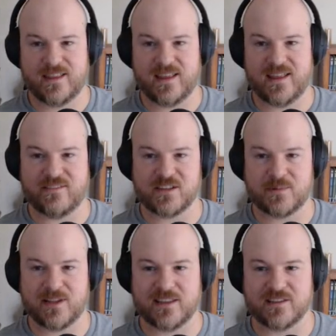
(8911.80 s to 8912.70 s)
Having
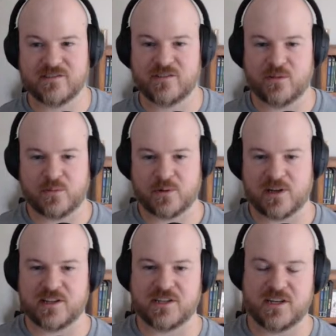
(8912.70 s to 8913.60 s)
somebody like this noble
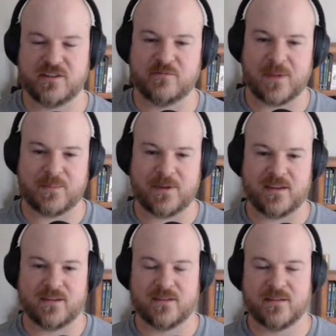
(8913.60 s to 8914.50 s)
prodigy who
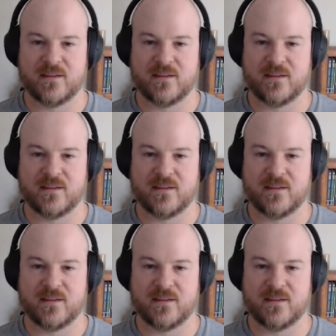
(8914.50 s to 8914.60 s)
maybe